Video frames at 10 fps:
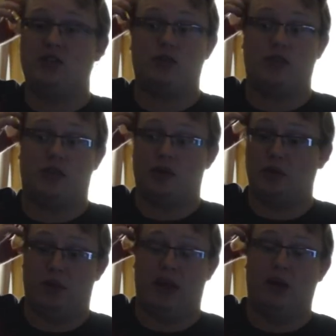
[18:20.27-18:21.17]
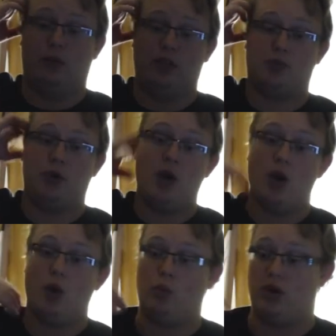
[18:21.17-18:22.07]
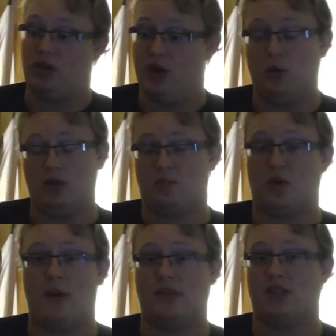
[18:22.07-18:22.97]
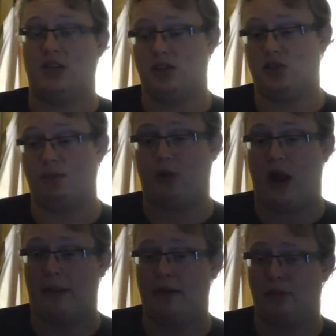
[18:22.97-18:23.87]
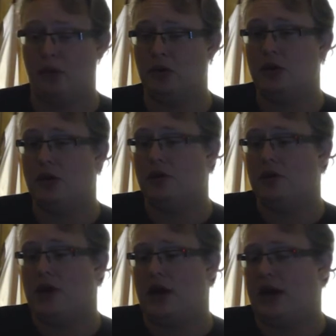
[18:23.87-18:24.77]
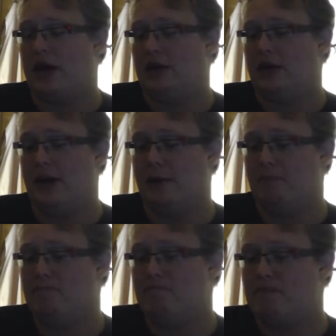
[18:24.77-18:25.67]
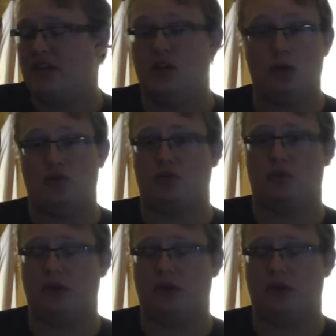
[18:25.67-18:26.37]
Sends her to the third planet, which we know is promising and super habitable. And he goes